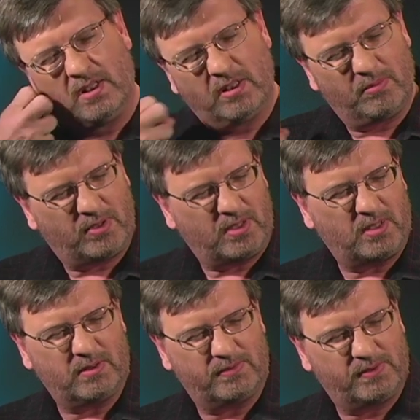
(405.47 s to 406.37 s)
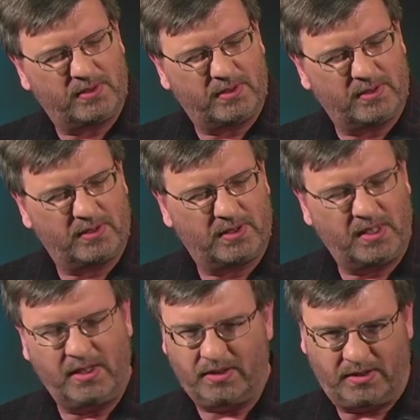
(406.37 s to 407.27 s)
and part of her
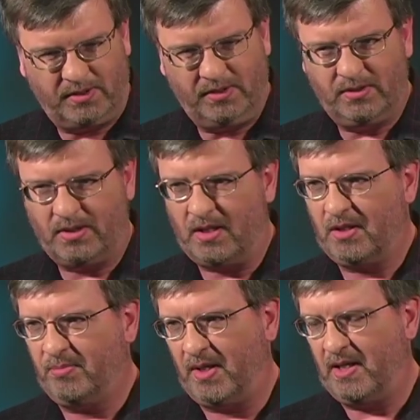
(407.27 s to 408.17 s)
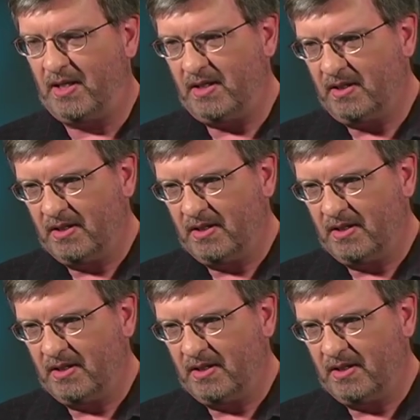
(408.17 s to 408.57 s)
thing, and says, "You talk bad?